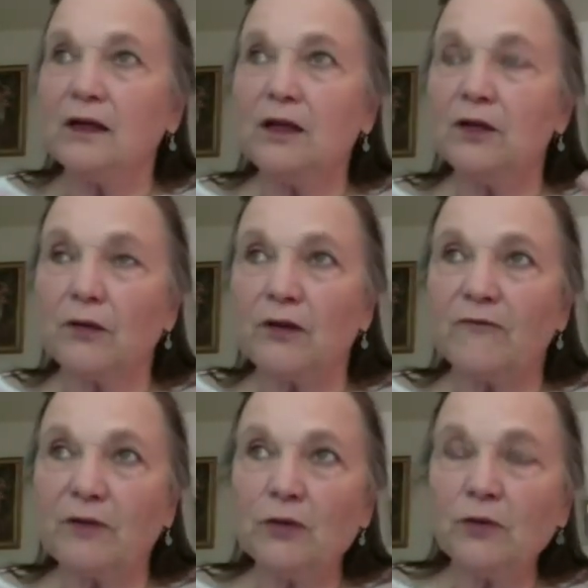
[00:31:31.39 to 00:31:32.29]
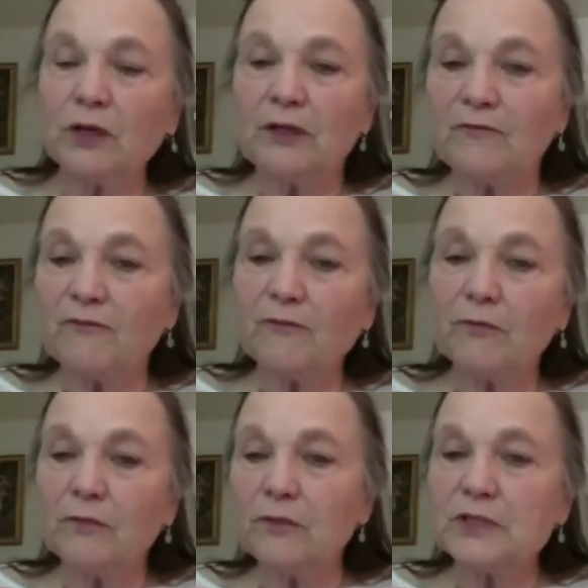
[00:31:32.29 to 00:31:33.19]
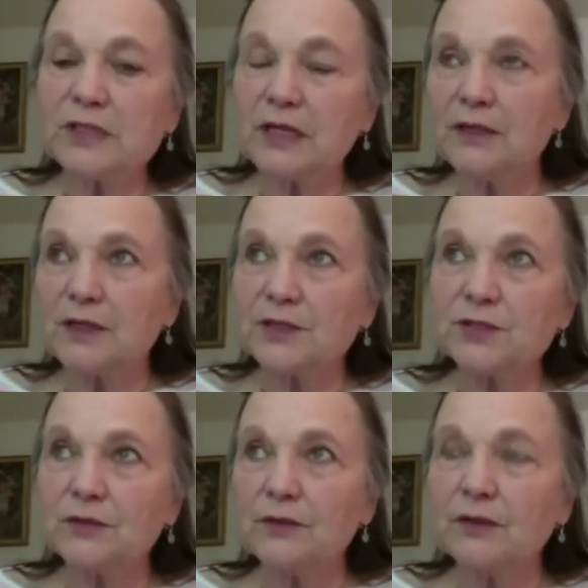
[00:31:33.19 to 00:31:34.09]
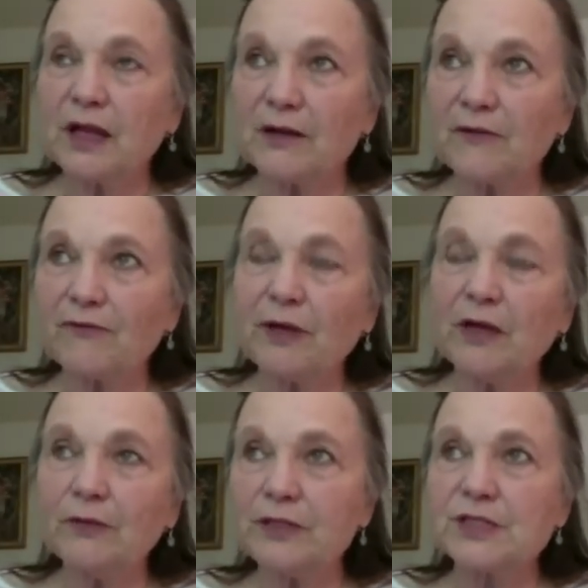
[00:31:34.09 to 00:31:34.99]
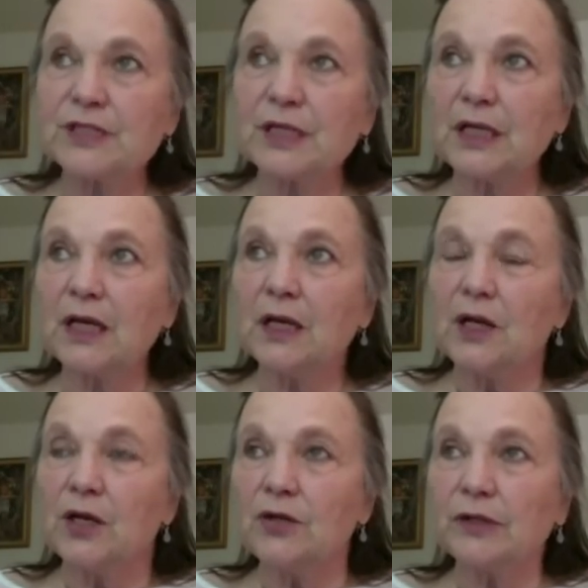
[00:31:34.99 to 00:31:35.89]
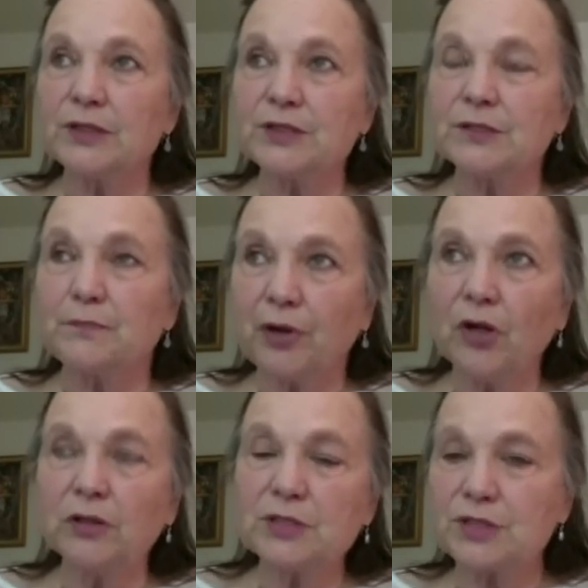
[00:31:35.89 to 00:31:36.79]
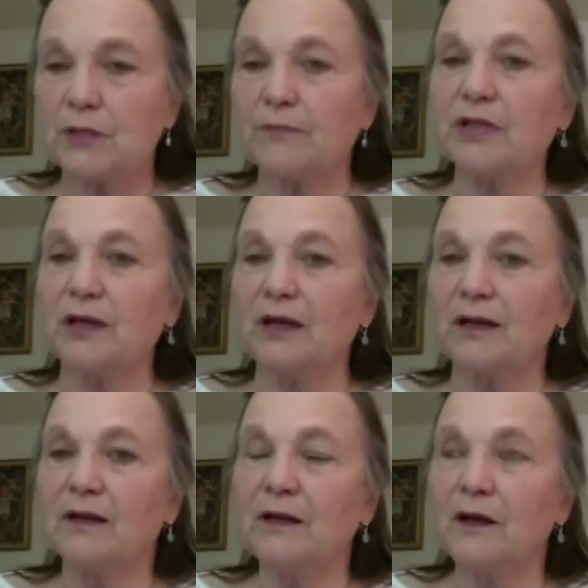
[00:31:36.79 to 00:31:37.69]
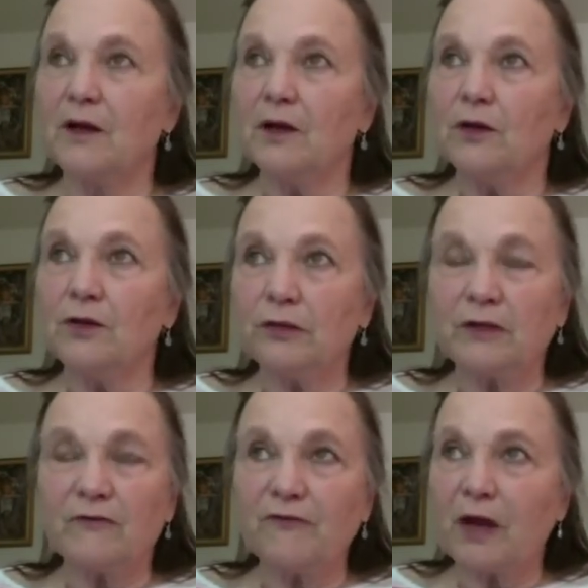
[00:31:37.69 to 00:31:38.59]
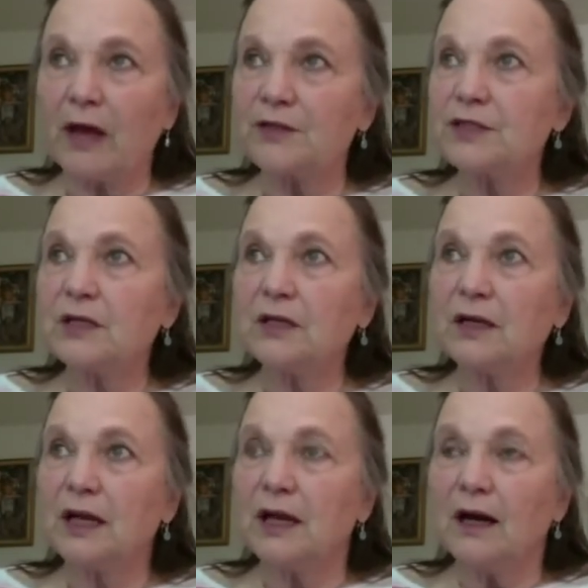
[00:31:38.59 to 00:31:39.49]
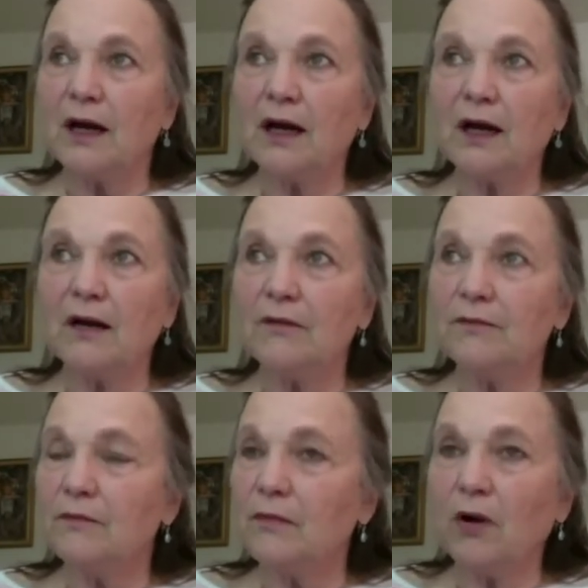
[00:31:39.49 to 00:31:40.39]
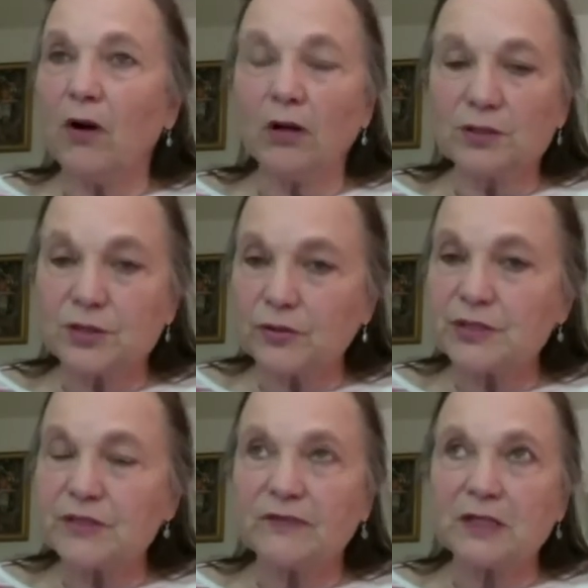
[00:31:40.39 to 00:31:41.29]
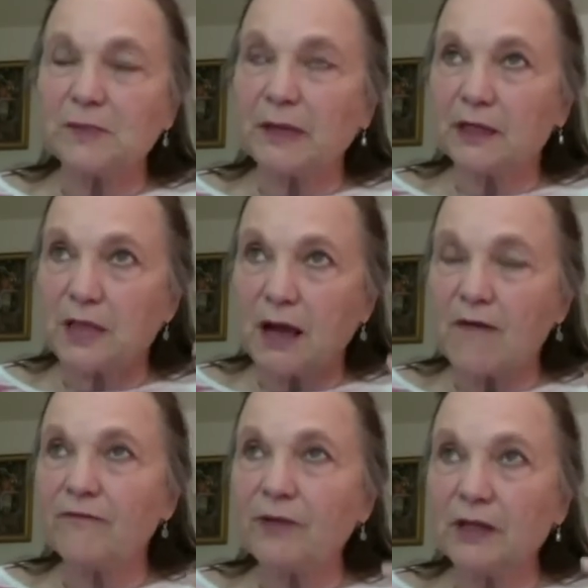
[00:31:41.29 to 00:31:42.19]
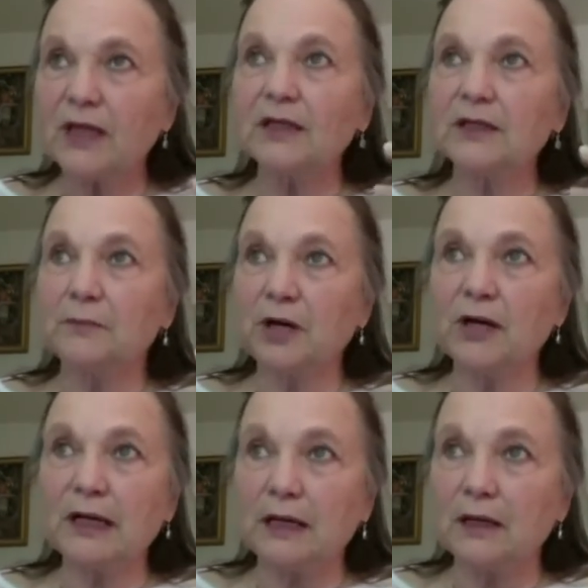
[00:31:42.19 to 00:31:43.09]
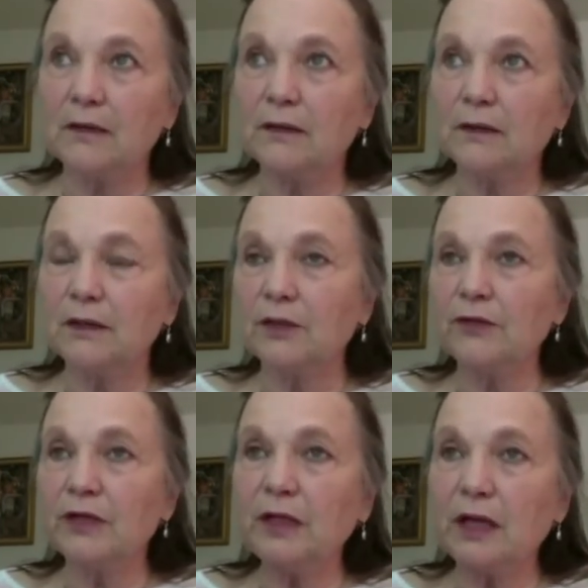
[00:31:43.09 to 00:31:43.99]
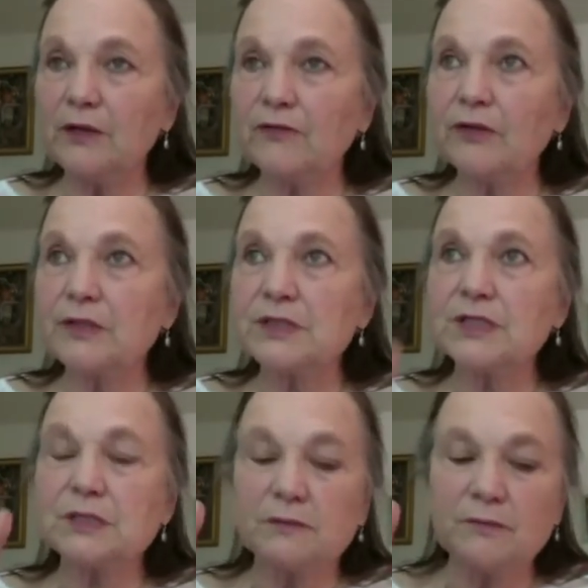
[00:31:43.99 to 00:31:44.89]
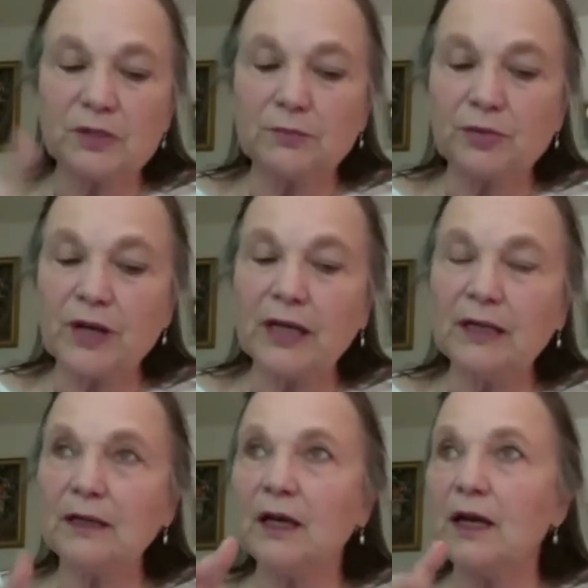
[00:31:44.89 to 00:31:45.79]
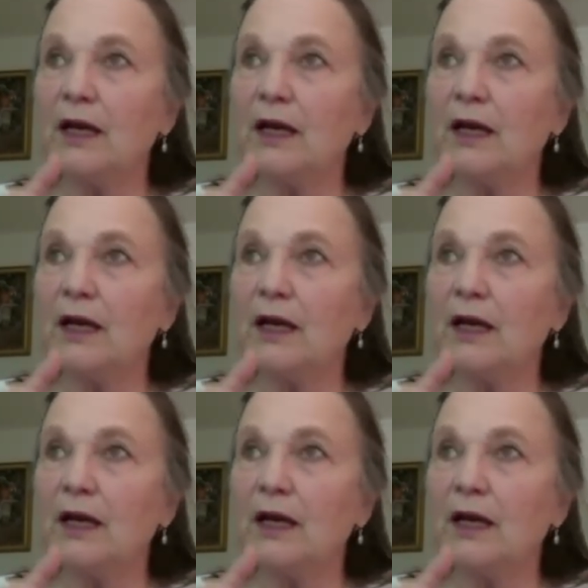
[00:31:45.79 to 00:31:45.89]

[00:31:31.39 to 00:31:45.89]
you know, if you can send a certain, at a frequency, you can pulse something, you can affect all sorts of things, because everything in the body, including the endocrine system, the brain,